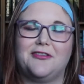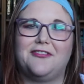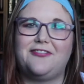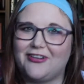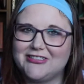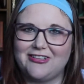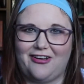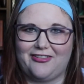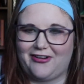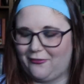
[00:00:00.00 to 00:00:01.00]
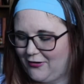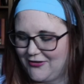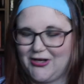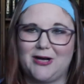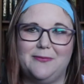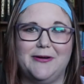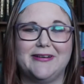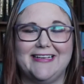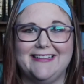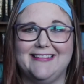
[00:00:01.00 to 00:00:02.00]
the first author I want to talk
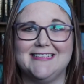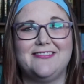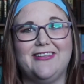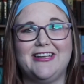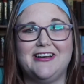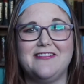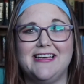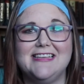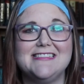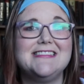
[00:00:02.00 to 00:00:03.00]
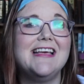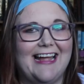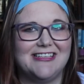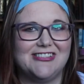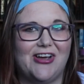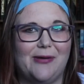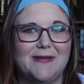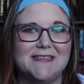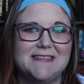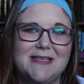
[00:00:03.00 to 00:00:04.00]
about in this video is Angie
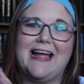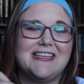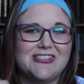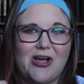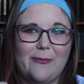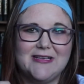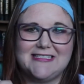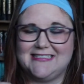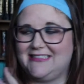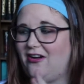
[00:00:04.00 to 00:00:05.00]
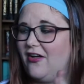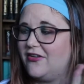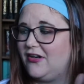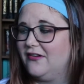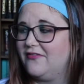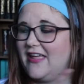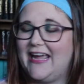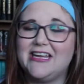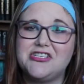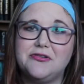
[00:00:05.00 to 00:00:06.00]
Thomas. Angie Thomas is the author of The
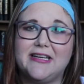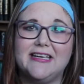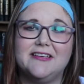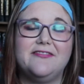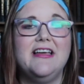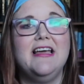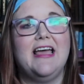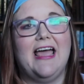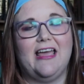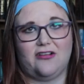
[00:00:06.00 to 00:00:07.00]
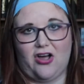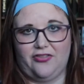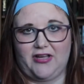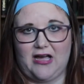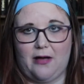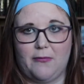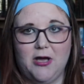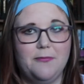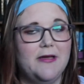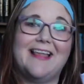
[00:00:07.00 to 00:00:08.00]
Hate U Give and On the Come
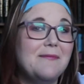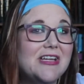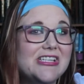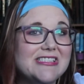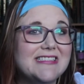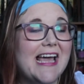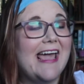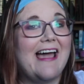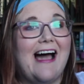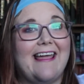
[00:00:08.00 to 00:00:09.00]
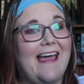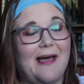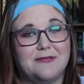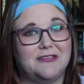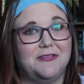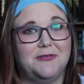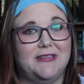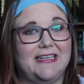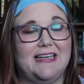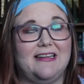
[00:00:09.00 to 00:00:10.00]
Up. Let me just say, I
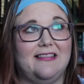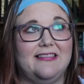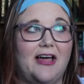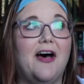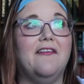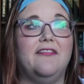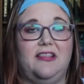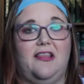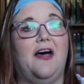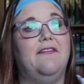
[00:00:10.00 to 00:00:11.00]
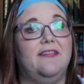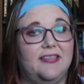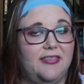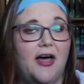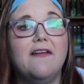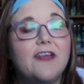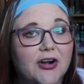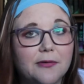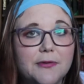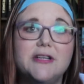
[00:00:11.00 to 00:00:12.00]
absolutely love, love, love
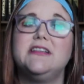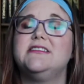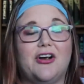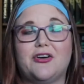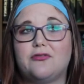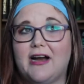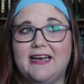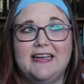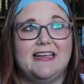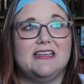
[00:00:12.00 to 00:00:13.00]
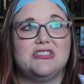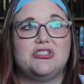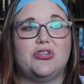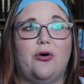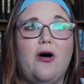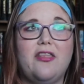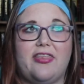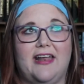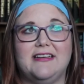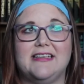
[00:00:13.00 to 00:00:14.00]
her books. Her writing is so
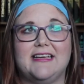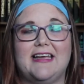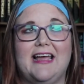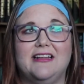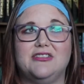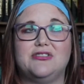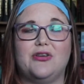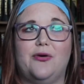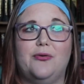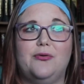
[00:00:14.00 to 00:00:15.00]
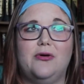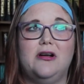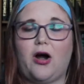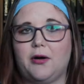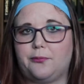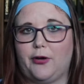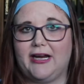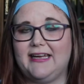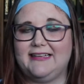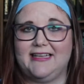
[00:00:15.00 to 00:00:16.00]
authentic and so
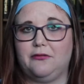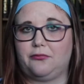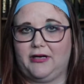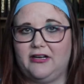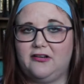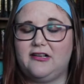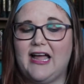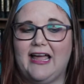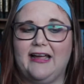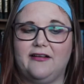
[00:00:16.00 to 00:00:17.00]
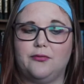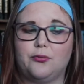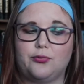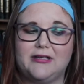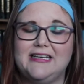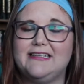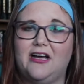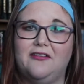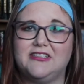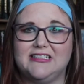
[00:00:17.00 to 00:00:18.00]
heartbreakingly real and really
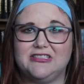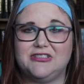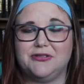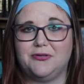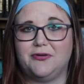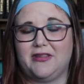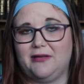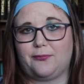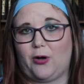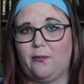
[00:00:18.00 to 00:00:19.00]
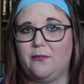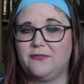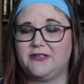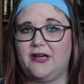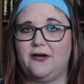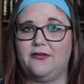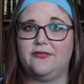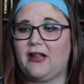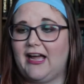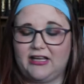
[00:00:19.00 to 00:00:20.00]
delves into the problems of
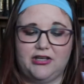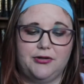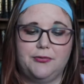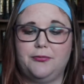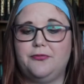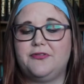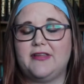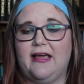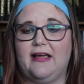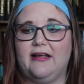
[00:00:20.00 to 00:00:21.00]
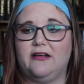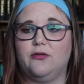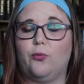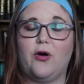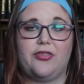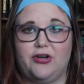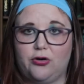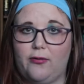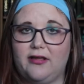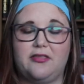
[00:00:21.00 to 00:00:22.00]
Black youths and what they're
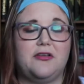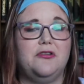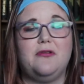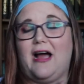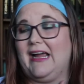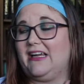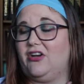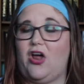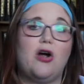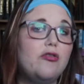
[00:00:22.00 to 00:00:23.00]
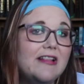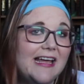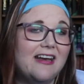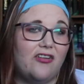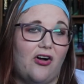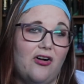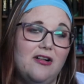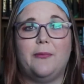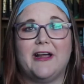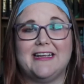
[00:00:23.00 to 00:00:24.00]
going through. I cannot relate at all,
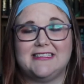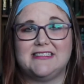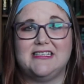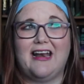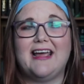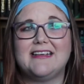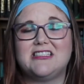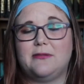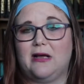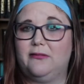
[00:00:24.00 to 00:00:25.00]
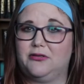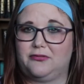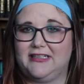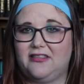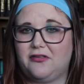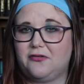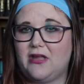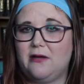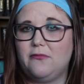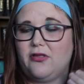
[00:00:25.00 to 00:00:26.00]
but it's nice to be able to read through
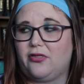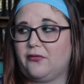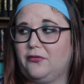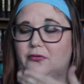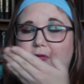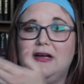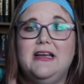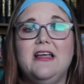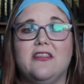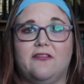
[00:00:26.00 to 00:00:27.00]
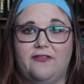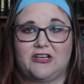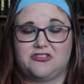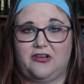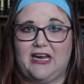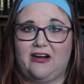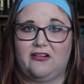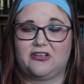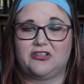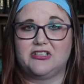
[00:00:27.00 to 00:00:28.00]
them through the fictional
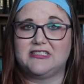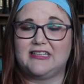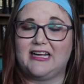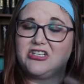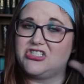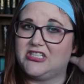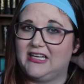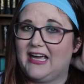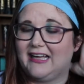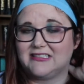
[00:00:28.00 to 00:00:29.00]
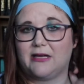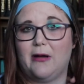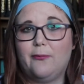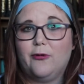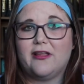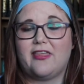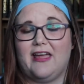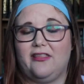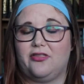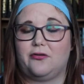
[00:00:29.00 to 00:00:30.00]
characters that she has come up with
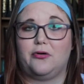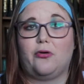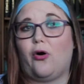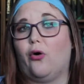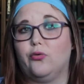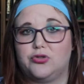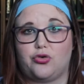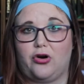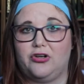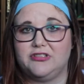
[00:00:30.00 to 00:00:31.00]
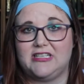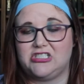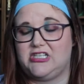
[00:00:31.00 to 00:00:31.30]
and through her own struggles that